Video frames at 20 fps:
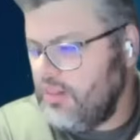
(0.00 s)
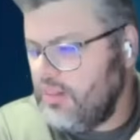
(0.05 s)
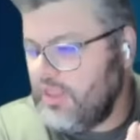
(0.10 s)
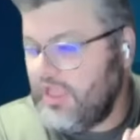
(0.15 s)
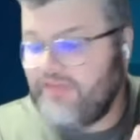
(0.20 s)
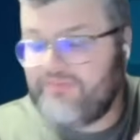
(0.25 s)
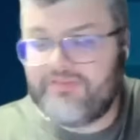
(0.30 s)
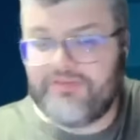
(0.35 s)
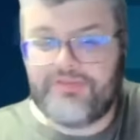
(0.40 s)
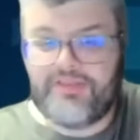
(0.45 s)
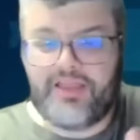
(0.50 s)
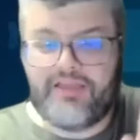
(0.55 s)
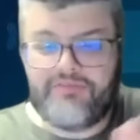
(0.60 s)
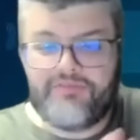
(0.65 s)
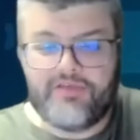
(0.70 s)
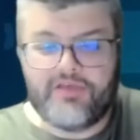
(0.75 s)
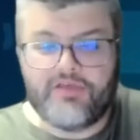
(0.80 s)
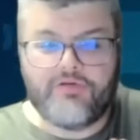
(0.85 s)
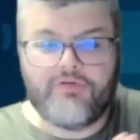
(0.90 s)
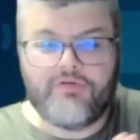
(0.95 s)
Life is
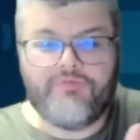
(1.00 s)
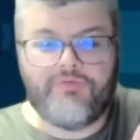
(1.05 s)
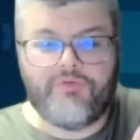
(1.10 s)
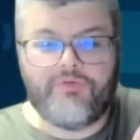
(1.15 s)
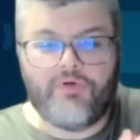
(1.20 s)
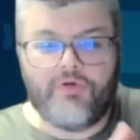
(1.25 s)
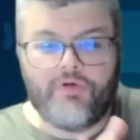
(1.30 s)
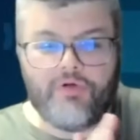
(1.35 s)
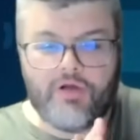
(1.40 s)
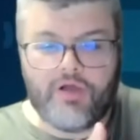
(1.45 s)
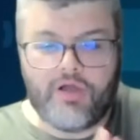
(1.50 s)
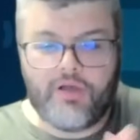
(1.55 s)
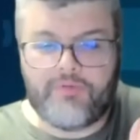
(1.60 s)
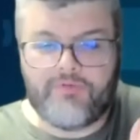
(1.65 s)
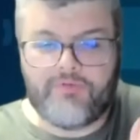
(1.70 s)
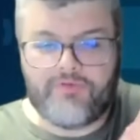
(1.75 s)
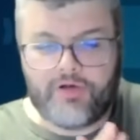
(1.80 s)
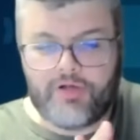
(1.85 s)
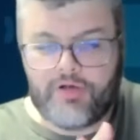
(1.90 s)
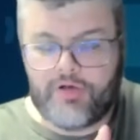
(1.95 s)
lifing for a couple
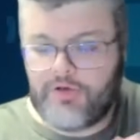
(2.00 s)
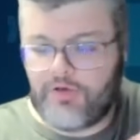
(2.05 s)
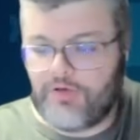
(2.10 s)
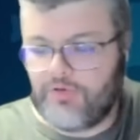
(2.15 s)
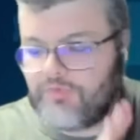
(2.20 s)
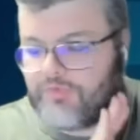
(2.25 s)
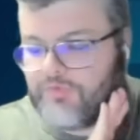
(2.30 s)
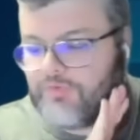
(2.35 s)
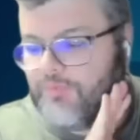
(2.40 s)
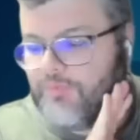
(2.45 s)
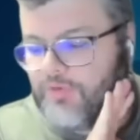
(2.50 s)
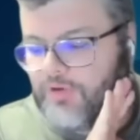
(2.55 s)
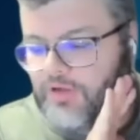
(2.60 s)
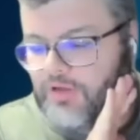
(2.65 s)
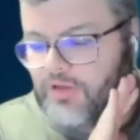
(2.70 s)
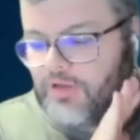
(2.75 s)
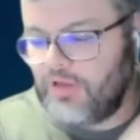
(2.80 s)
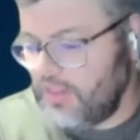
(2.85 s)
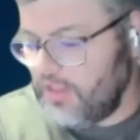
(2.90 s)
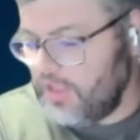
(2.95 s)
of our co-hosts,
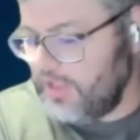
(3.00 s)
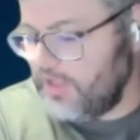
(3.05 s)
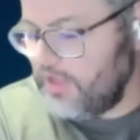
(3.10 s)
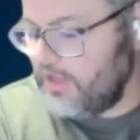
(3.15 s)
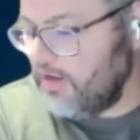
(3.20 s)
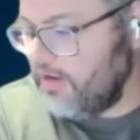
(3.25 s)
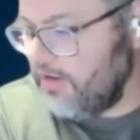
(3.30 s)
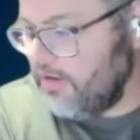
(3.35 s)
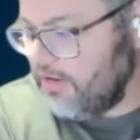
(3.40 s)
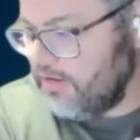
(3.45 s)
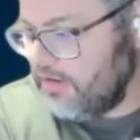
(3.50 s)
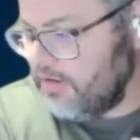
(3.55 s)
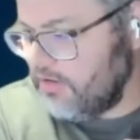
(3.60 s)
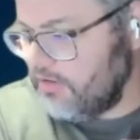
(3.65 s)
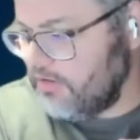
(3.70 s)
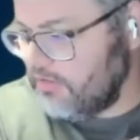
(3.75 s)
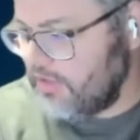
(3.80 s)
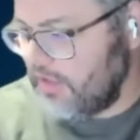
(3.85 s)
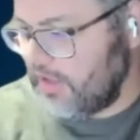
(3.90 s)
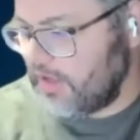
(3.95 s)
but Lonnie and I are
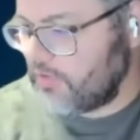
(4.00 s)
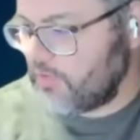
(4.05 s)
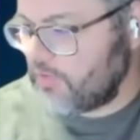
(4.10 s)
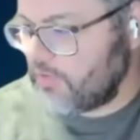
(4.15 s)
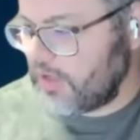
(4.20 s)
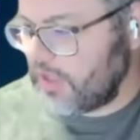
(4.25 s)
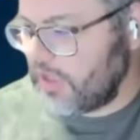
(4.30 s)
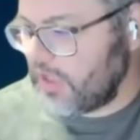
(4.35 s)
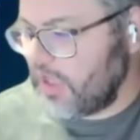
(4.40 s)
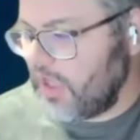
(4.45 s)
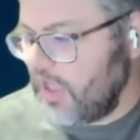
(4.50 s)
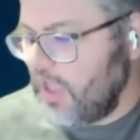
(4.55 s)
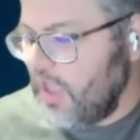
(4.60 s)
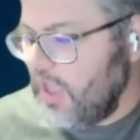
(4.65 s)
gonna take it away.